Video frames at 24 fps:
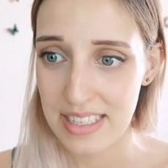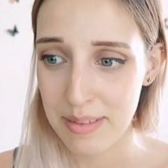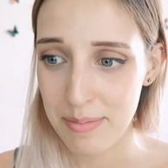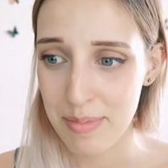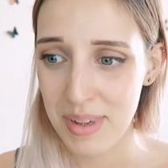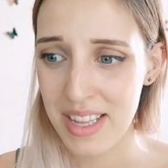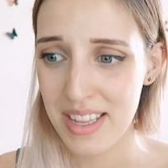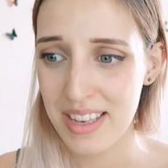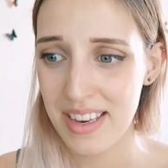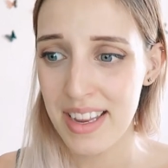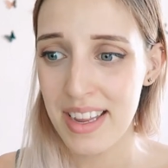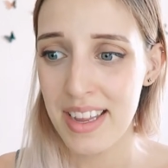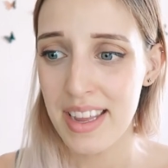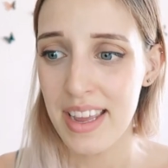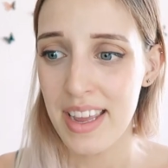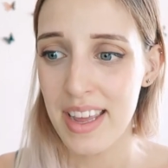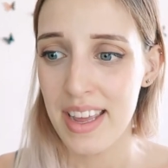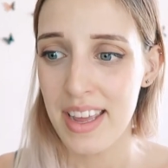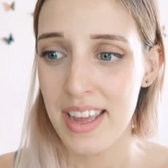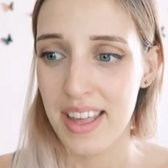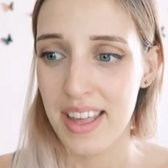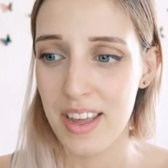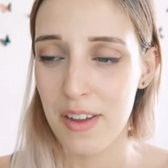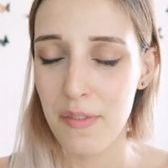I mean,
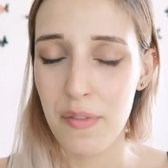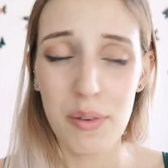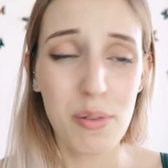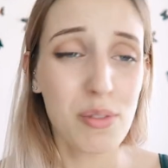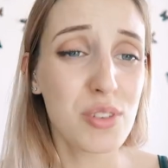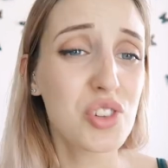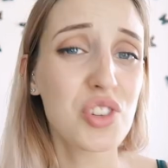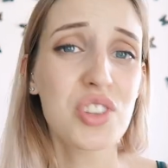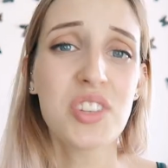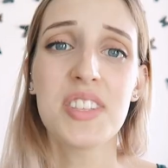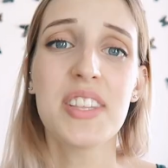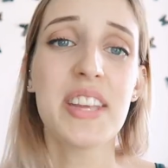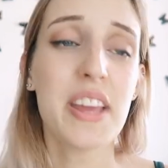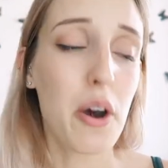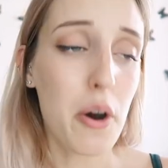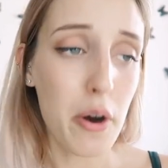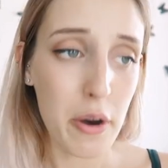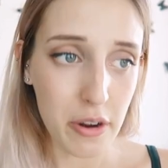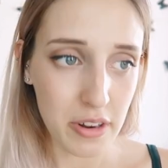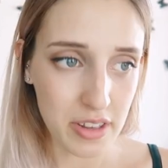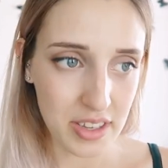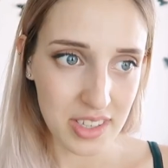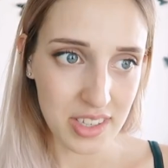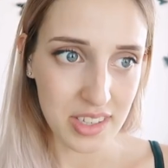if it was just the
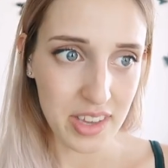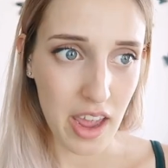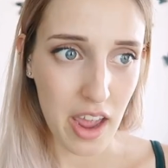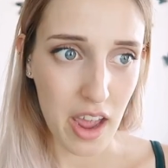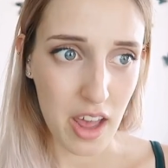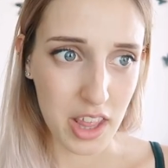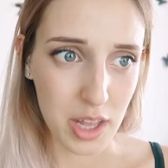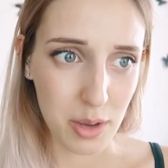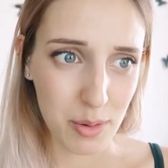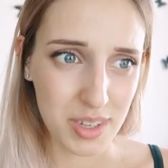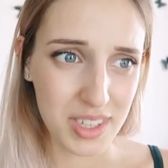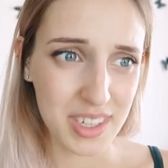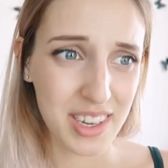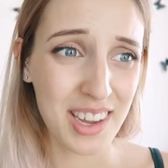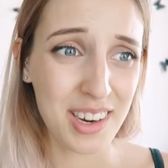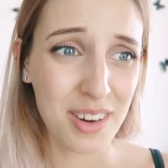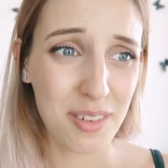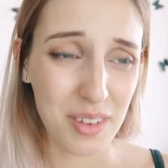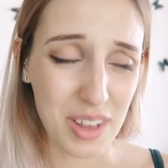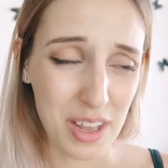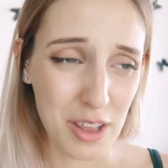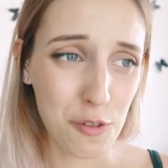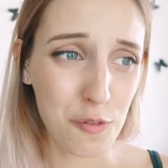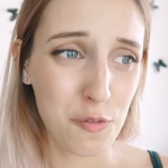art style that was
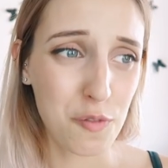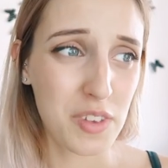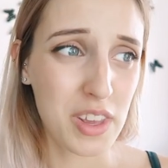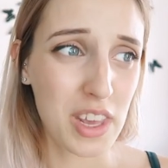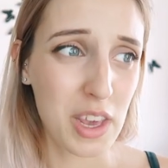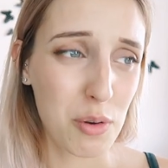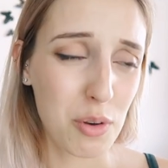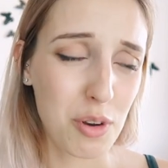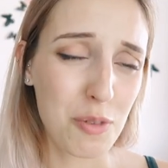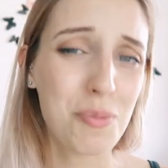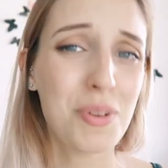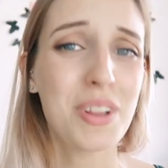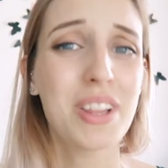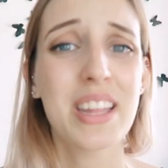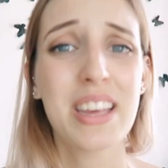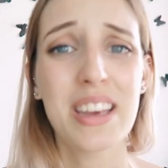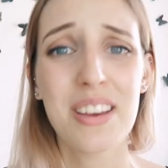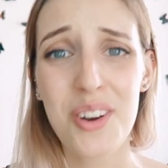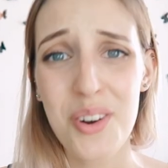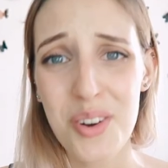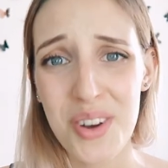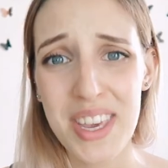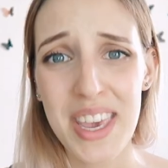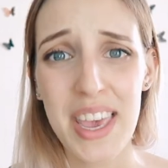kind of iffy, I would have been
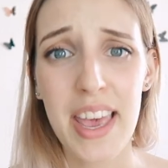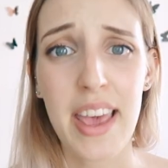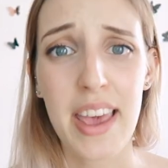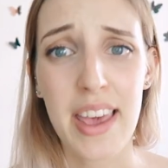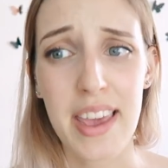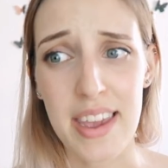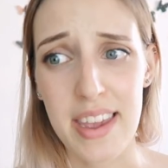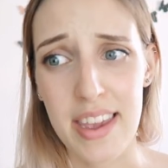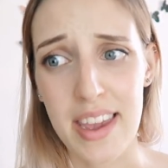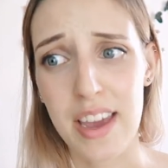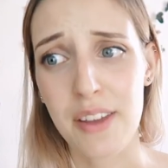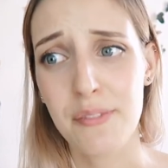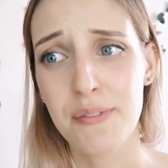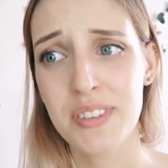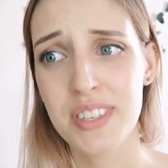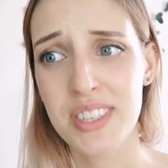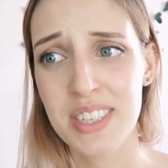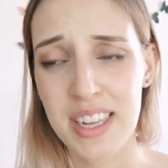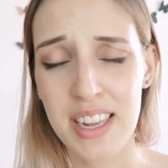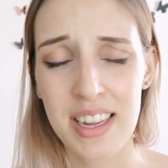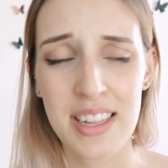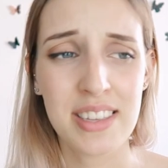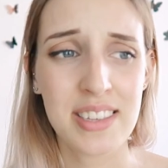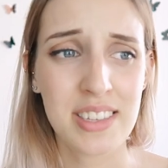like, okay, I've
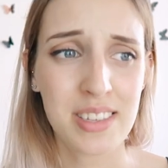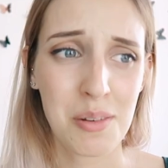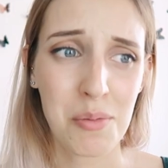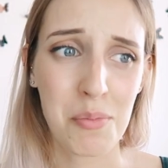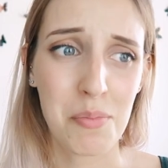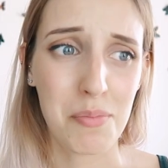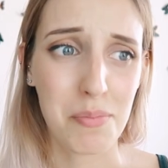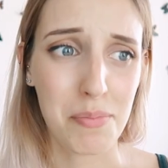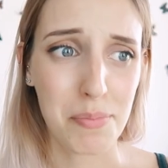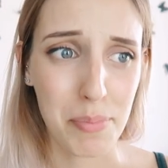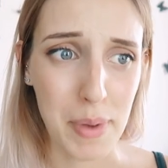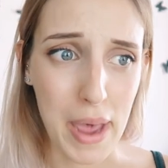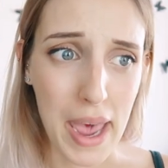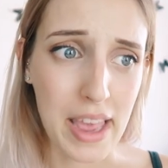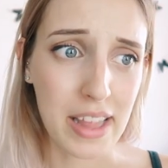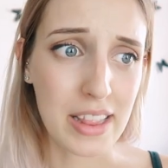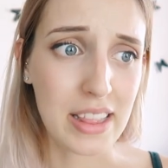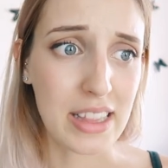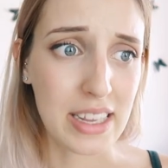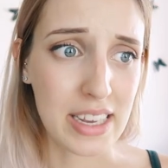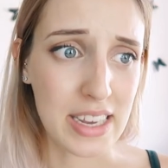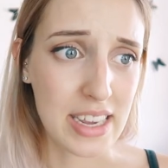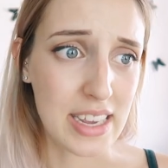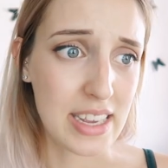seen some
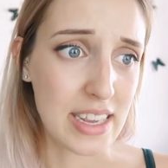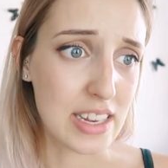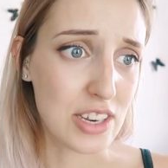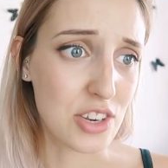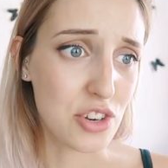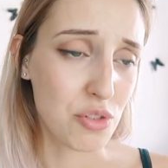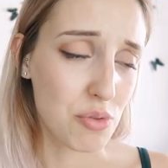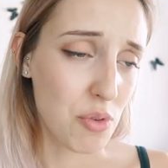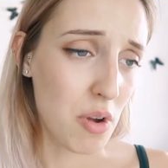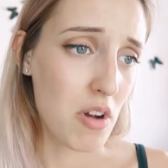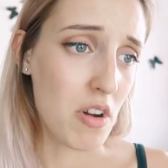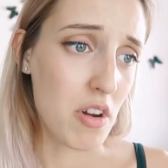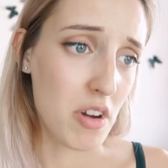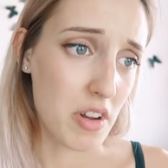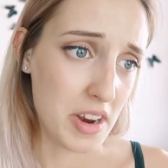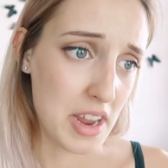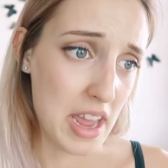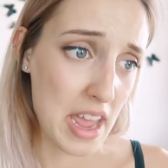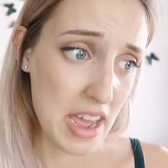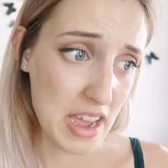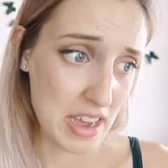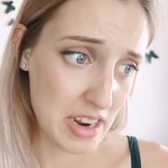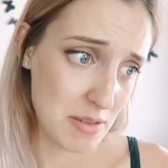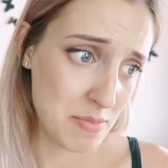badly
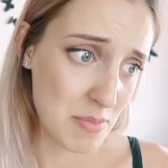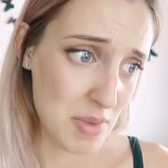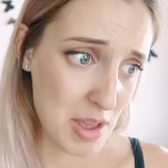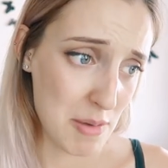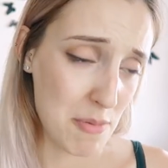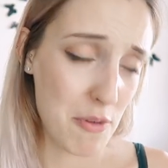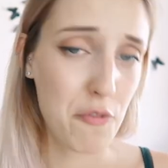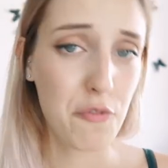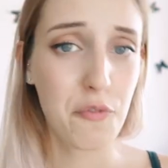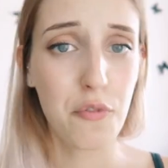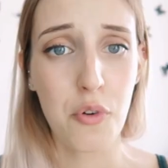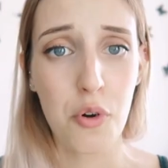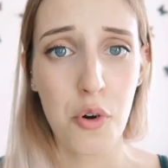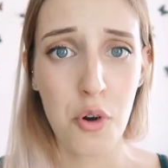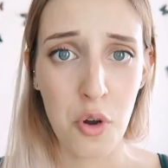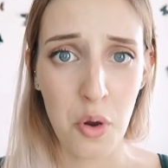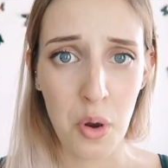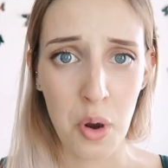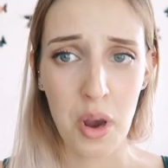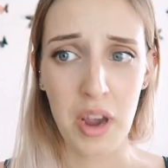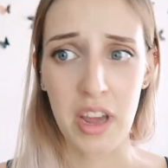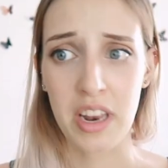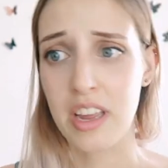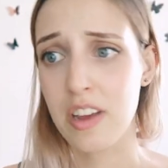drawn anime
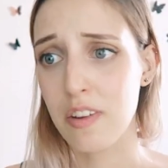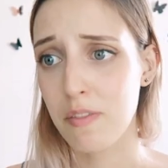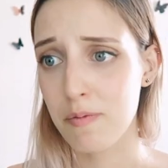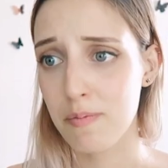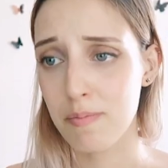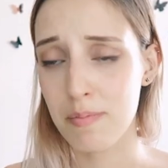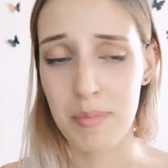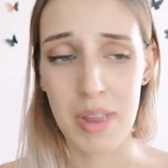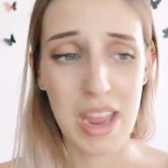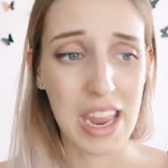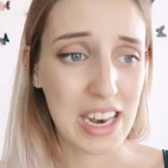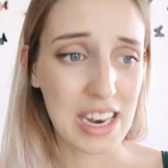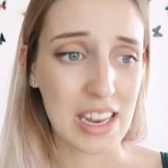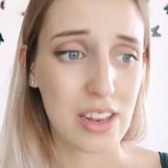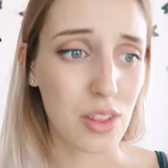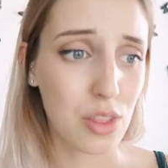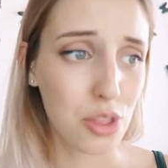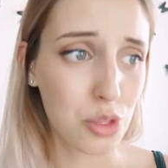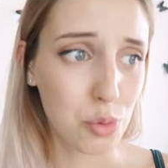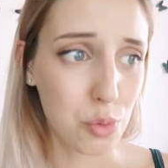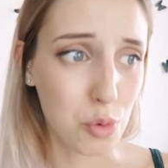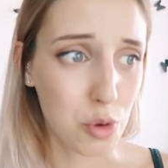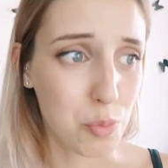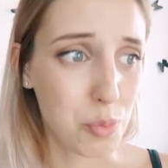before and I've made
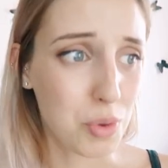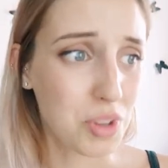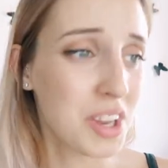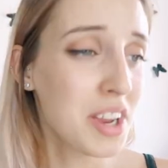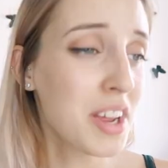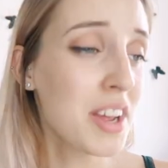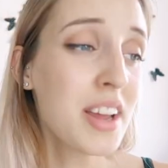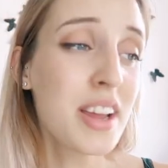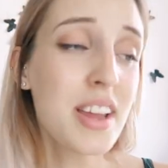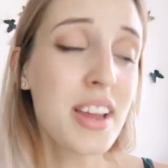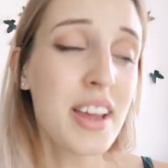it through, but